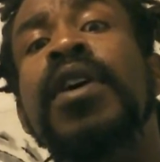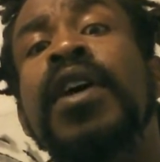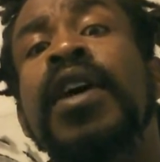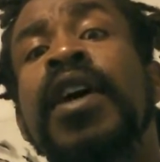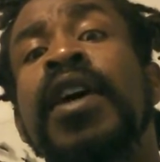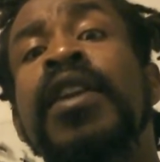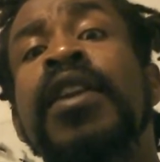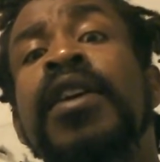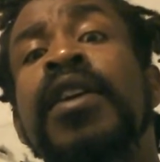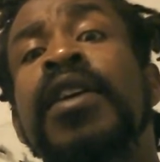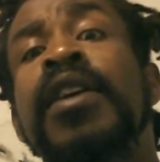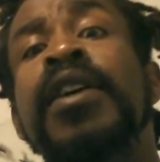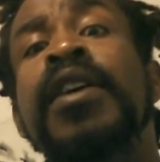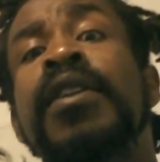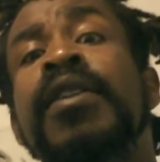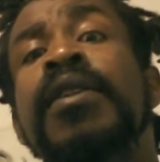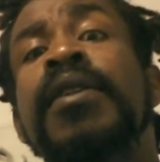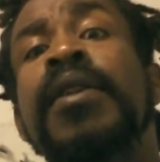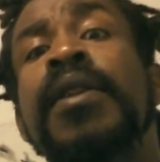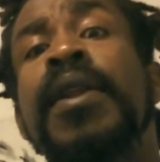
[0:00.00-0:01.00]
And
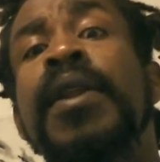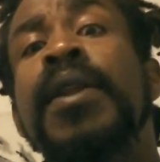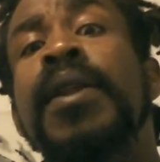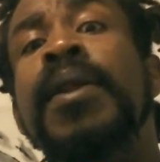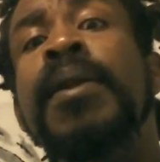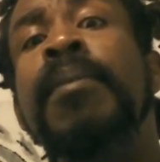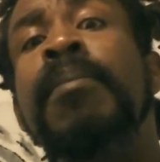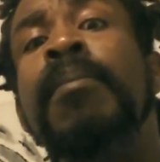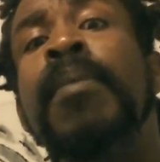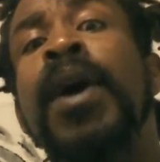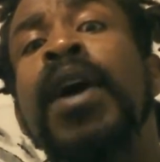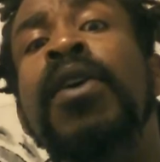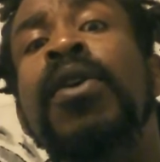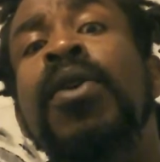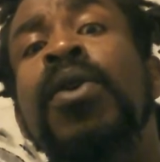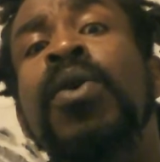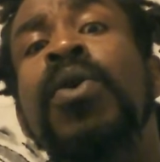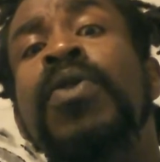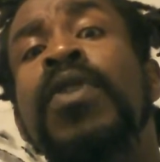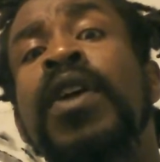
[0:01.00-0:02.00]
again, my
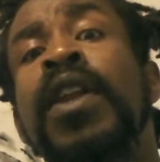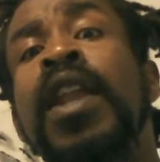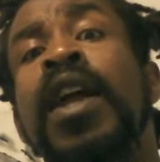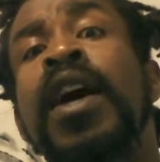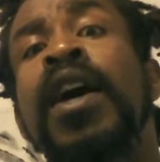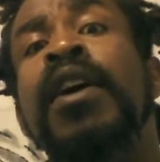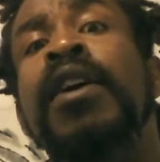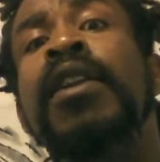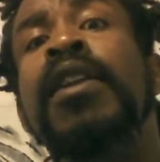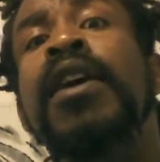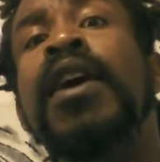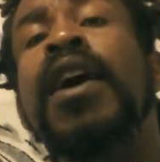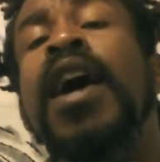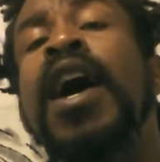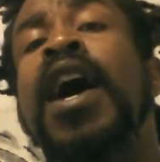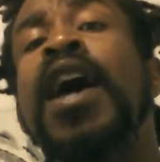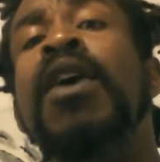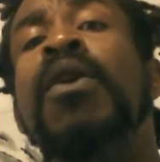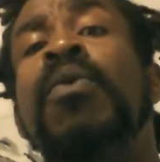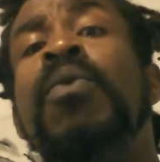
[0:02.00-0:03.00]
clothing line,
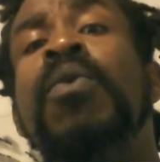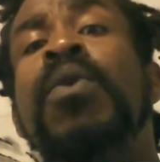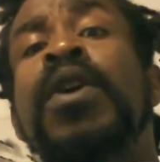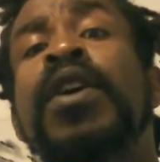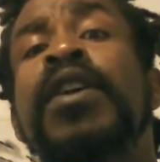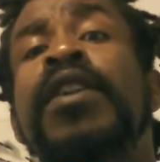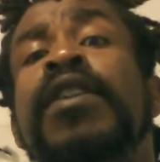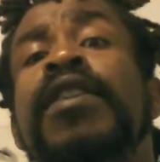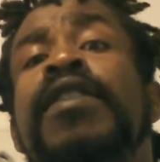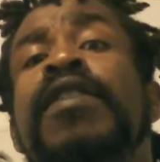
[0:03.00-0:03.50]
I want